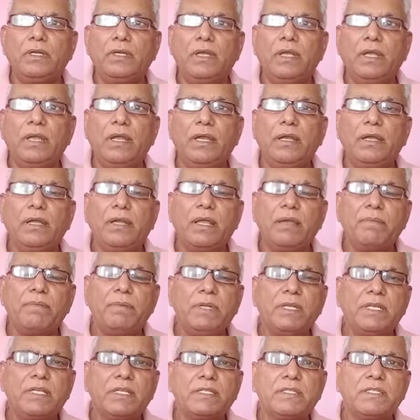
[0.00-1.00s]
And
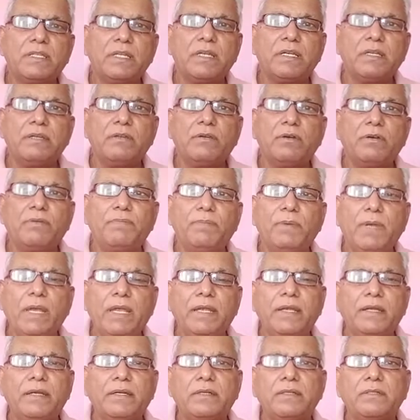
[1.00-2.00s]
application of
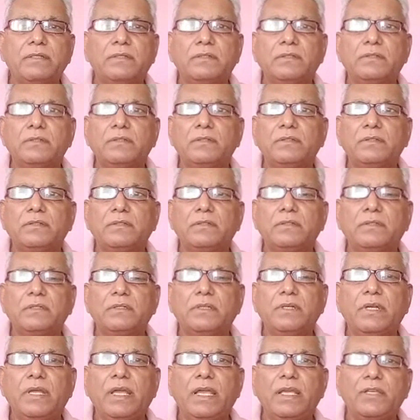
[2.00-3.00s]
plaint
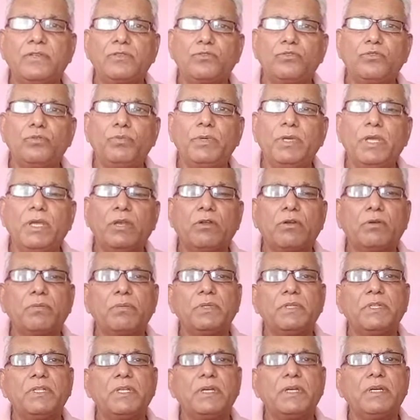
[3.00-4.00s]
has to be along
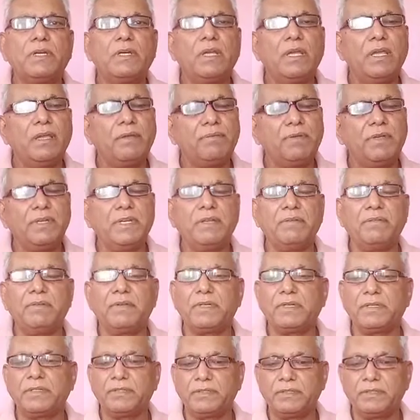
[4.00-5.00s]
with the
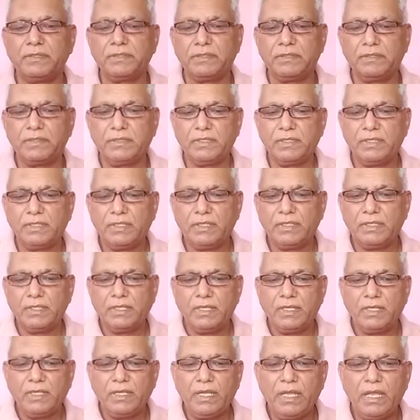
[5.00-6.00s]
affidavit.
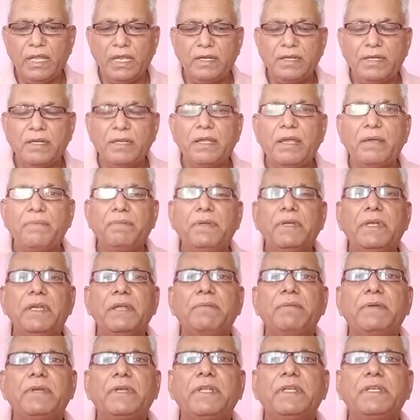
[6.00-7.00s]

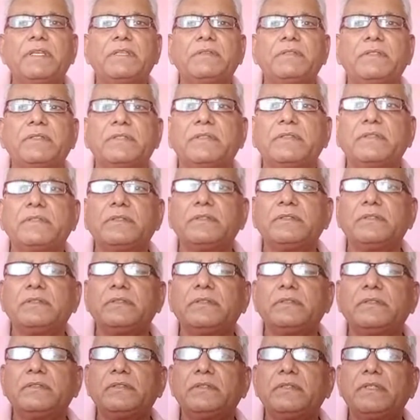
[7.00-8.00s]
Affidavit is
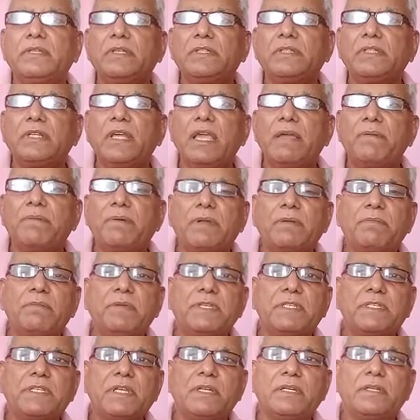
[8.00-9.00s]
the
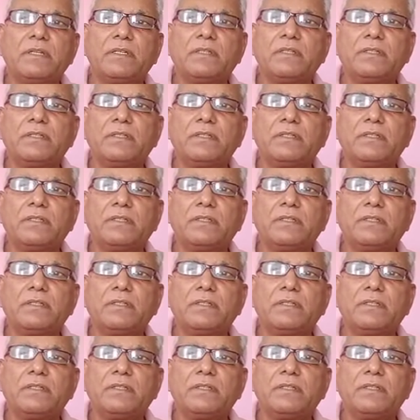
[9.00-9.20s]
affirmation